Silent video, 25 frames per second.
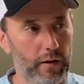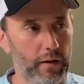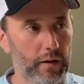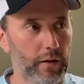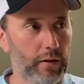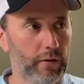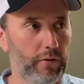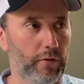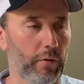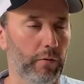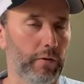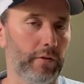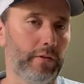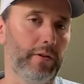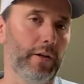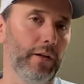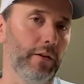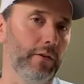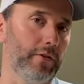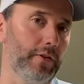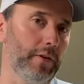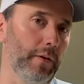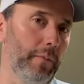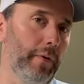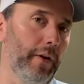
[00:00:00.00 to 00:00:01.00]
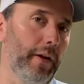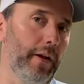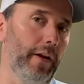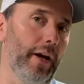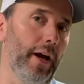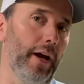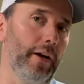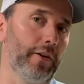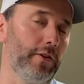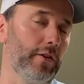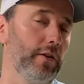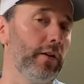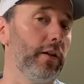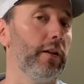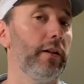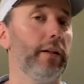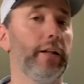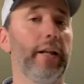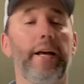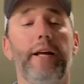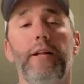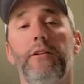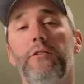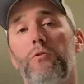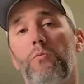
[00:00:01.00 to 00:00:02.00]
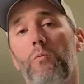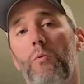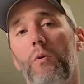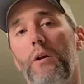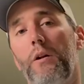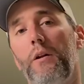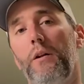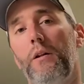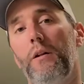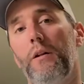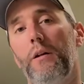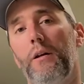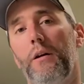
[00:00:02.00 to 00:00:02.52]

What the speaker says: So until somebody actually lands one,